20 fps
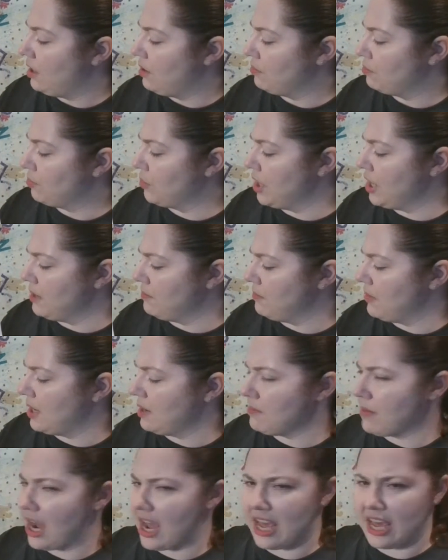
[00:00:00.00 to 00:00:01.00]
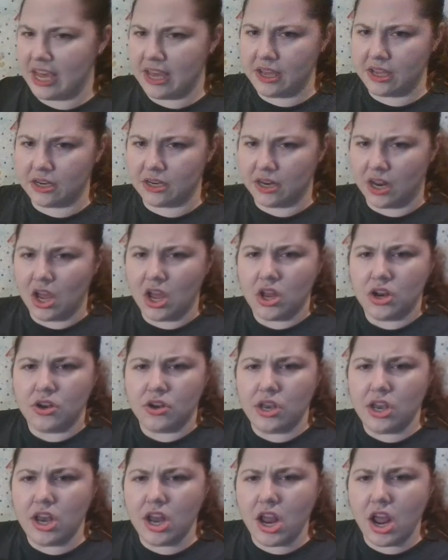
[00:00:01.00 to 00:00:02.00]
"Bring me my hen,
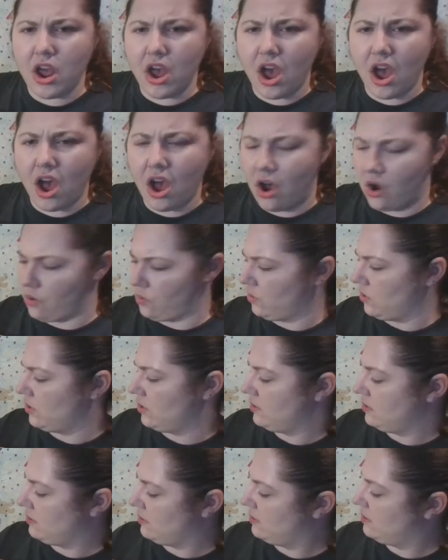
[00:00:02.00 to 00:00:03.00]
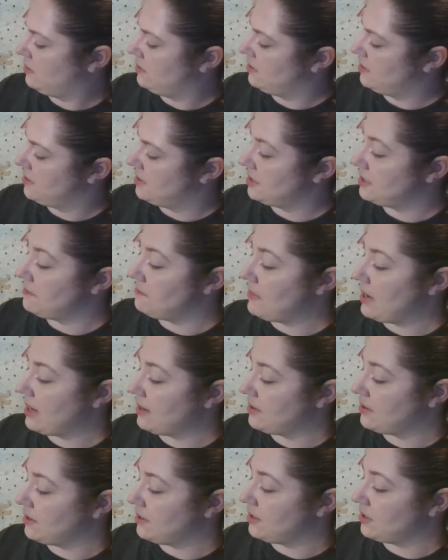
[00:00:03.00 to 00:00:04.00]
now!"
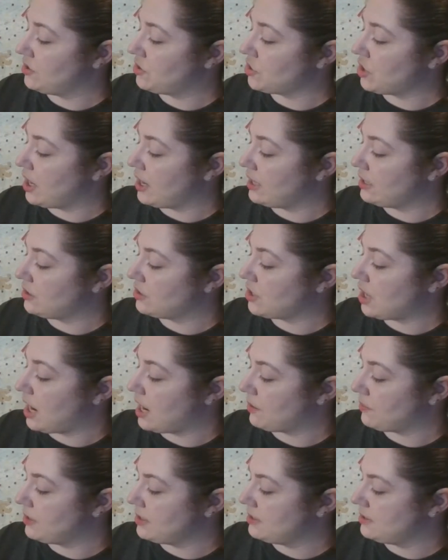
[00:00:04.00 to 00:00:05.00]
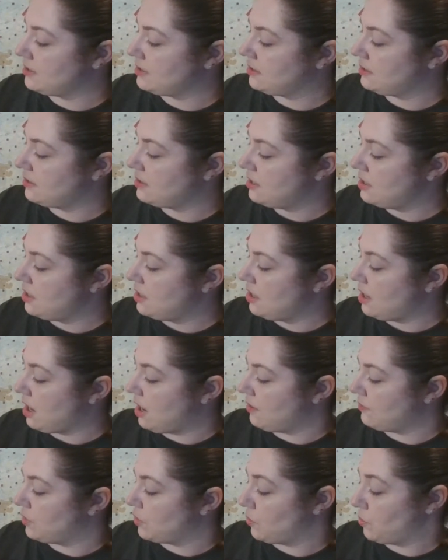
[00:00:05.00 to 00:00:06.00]
demanded the giant tyrant
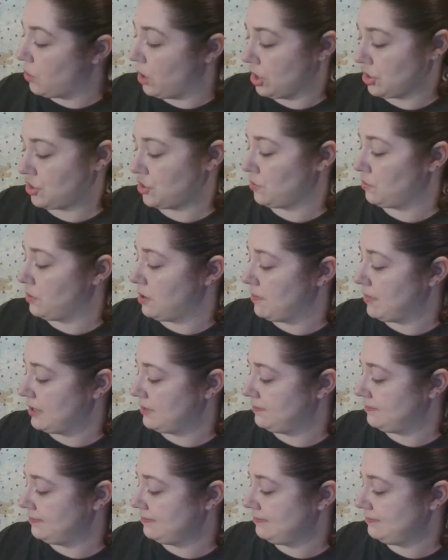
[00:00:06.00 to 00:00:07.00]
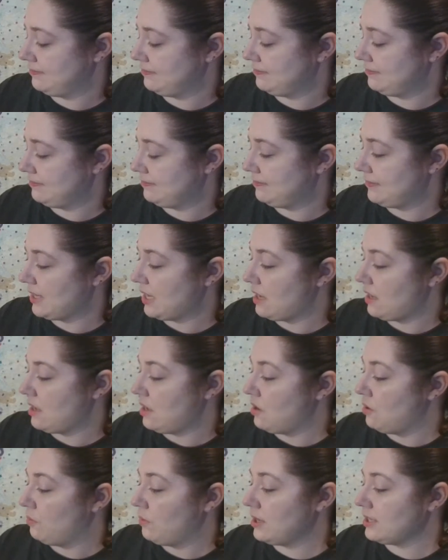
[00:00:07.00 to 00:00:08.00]
of the washerwoman.
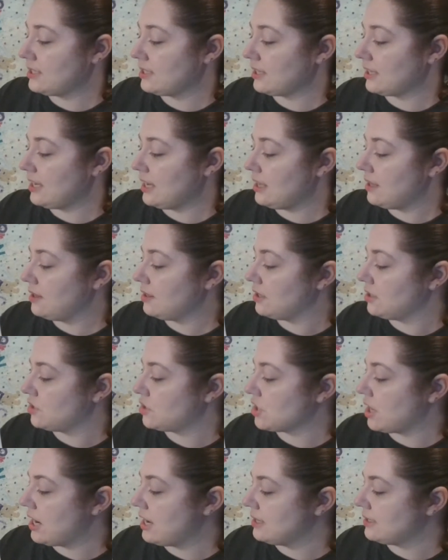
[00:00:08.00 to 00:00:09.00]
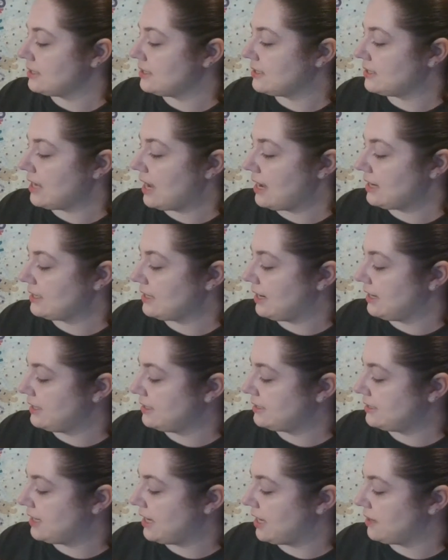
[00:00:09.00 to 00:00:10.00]
Once again the giant sat at
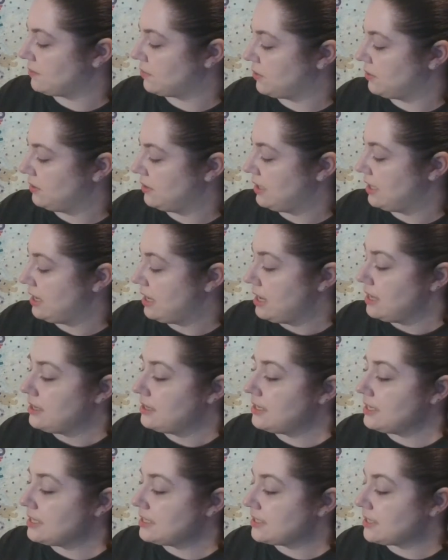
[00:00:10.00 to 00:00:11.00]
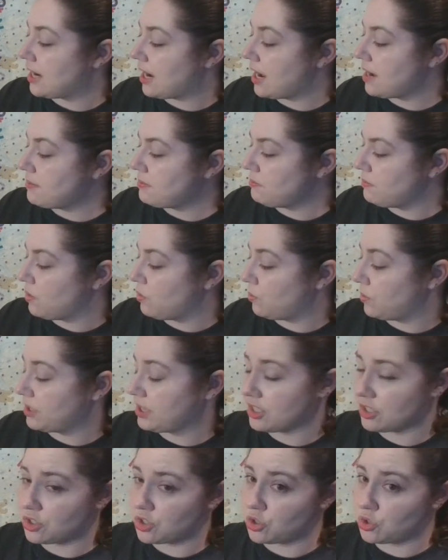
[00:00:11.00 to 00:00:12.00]
his table, this time
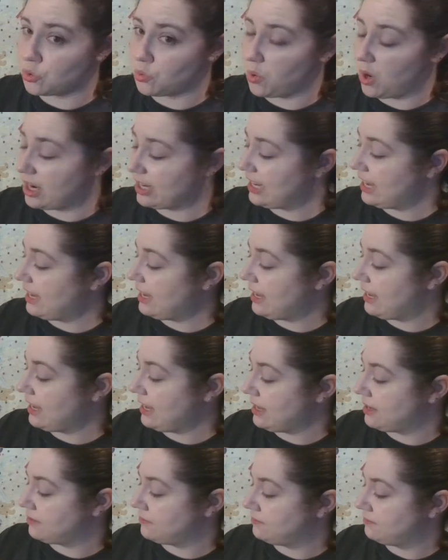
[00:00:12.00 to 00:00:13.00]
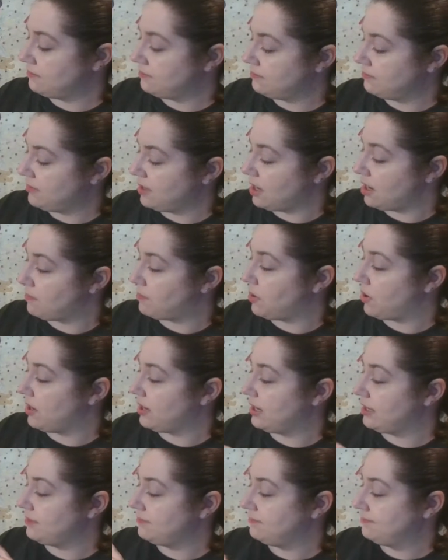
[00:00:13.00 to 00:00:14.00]
with a squawking hen
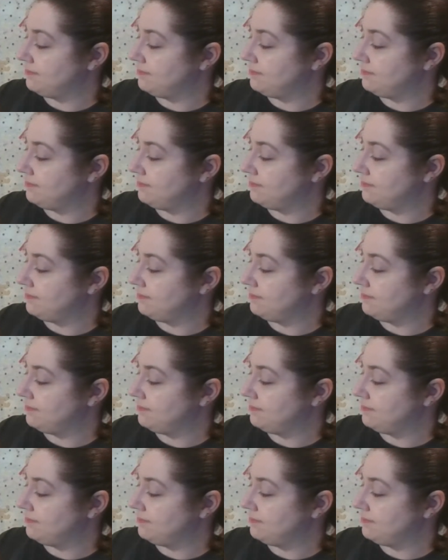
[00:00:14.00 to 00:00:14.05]
upon it.